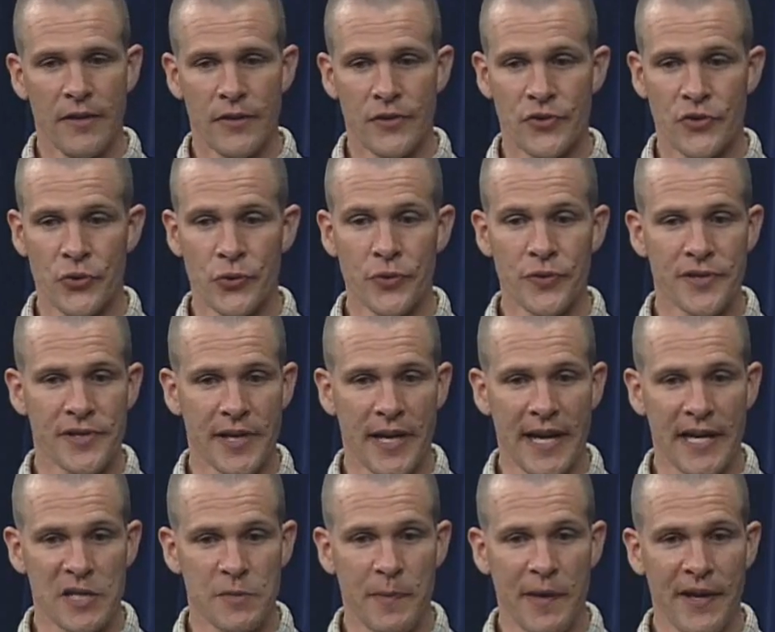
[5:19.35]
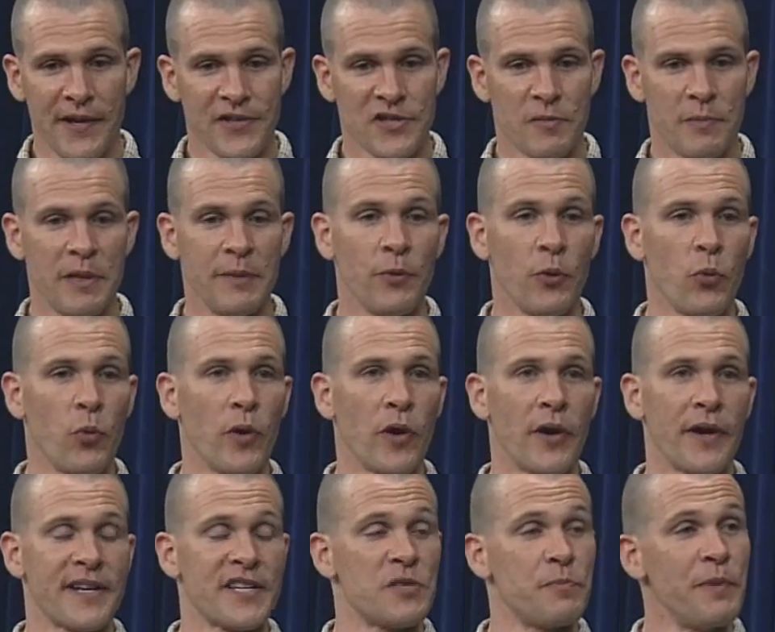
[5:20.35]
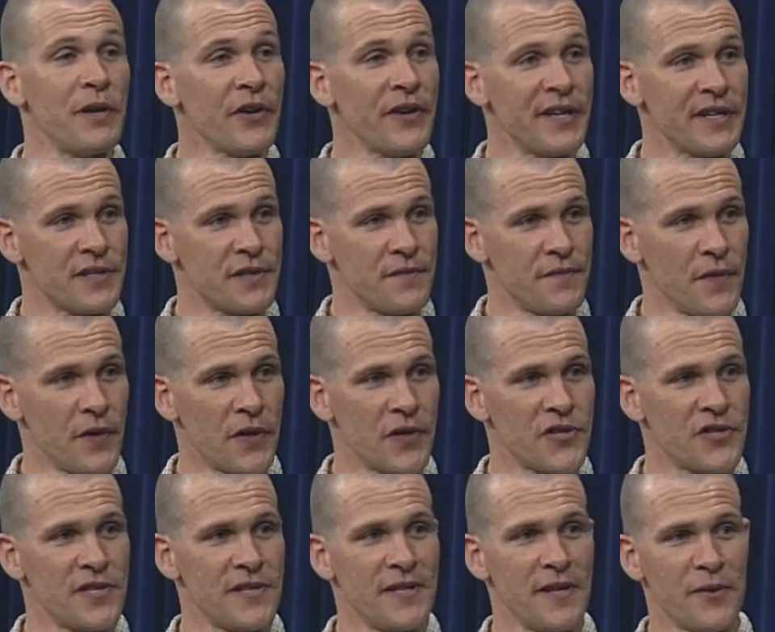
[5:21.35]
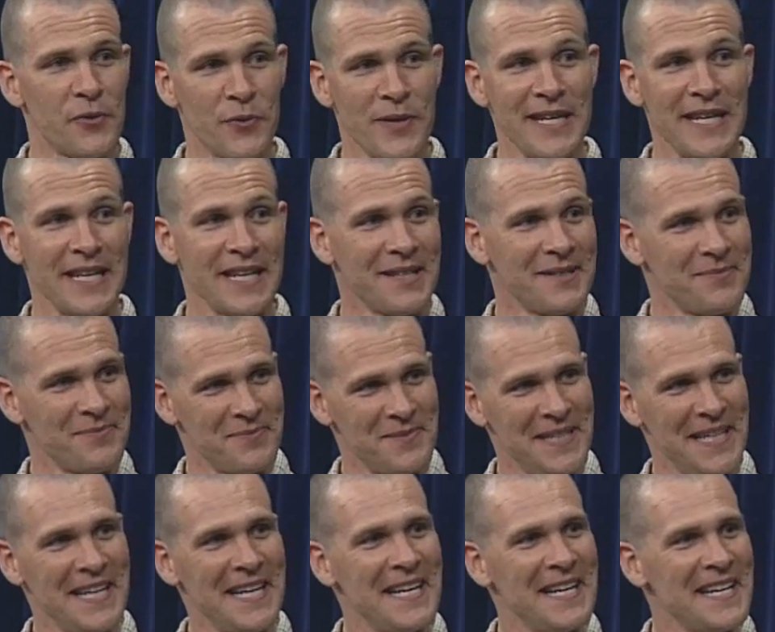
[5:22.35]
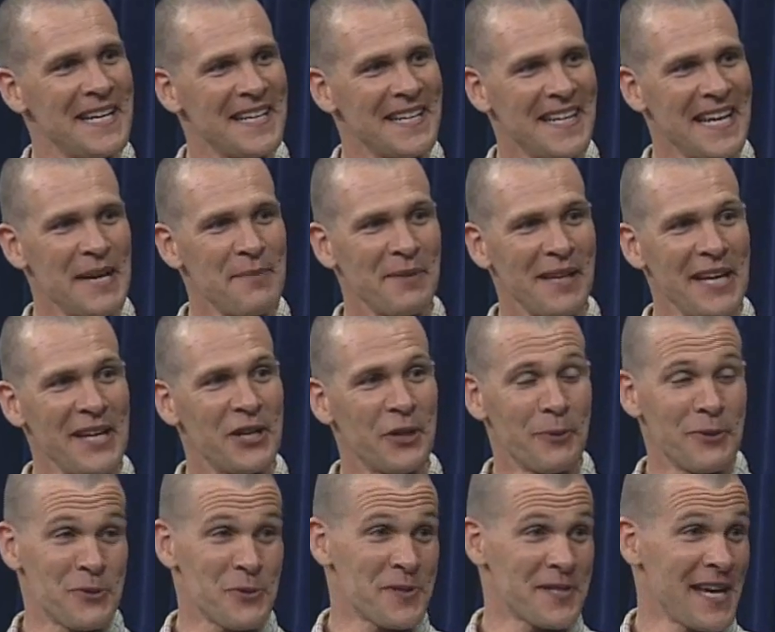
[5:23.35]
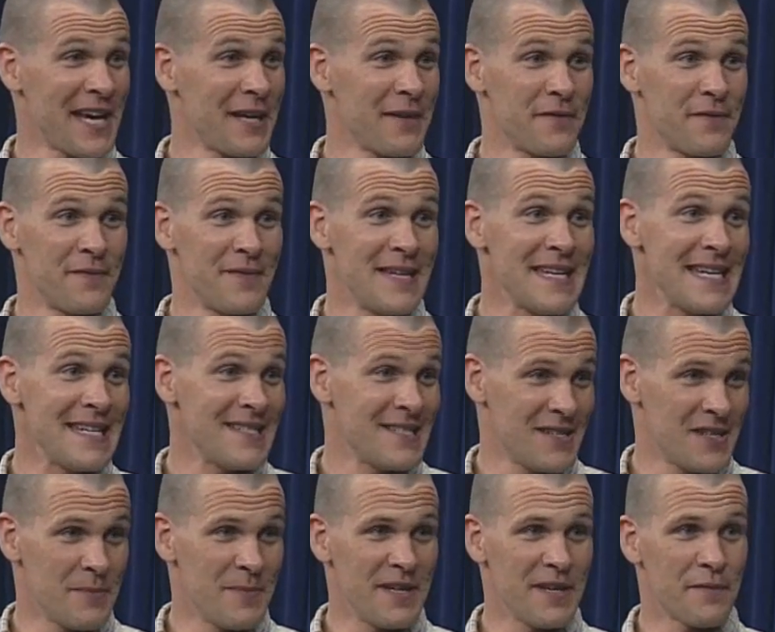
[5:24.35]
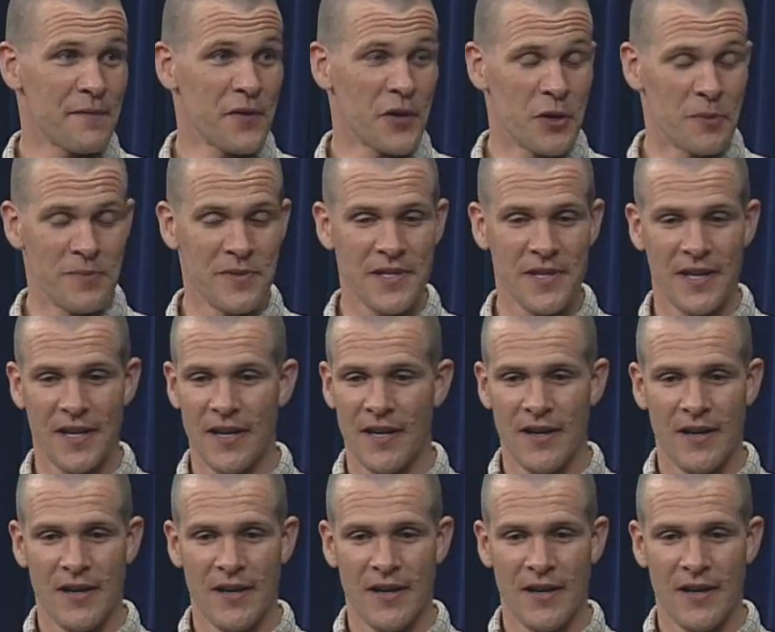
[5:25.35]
The truths that I espoused to people were experienced first, and then the reading came later, which was kind of neat to be affirmed.